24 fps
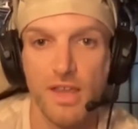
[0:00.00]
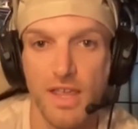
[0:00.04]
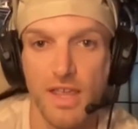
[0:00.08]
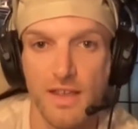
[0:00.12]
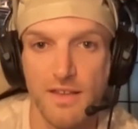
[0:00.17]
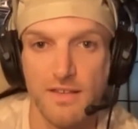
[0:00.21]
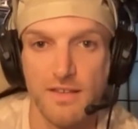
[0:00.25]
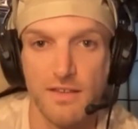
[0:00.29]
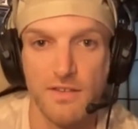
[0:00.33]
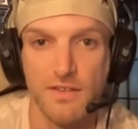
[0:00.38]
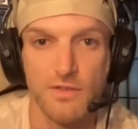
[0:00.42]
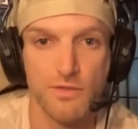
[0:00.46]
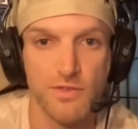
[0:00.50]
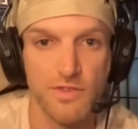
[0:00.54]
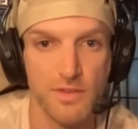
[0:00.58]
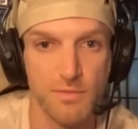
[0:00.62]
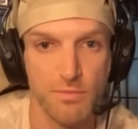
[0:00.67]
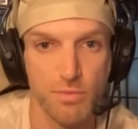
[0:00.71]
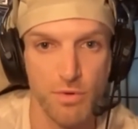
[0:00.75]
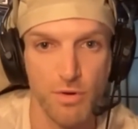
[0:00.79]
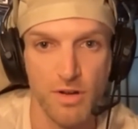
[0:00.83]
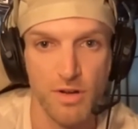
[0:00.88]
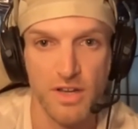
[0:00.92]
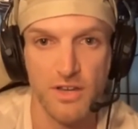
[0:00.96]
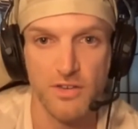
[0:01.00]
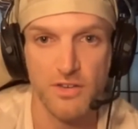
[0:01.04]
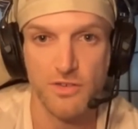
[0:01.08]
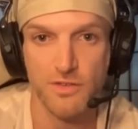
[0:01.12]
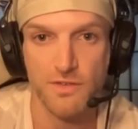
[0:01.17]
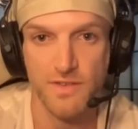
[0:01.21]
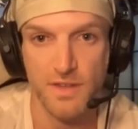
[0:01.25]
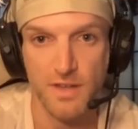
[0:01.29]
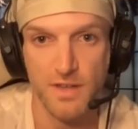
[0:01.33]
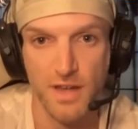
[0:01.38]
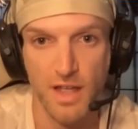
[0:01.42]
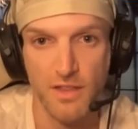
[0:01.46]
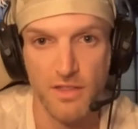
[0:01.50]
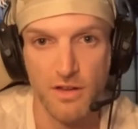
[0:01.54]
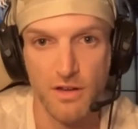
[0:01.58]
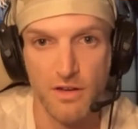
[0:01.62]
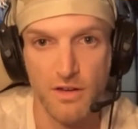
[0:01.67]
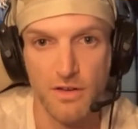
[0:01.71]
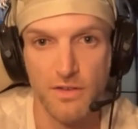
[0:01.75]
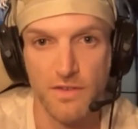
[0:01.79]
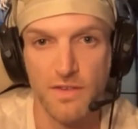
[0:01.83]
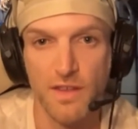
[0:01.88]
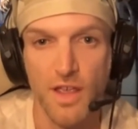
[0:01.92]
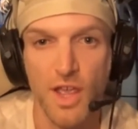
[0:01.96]
cases or support issues than
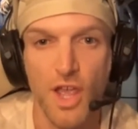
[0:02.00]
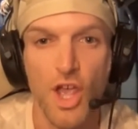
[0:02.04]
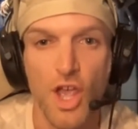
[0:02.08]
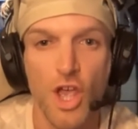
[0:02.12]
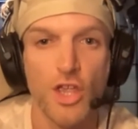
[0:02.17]
others.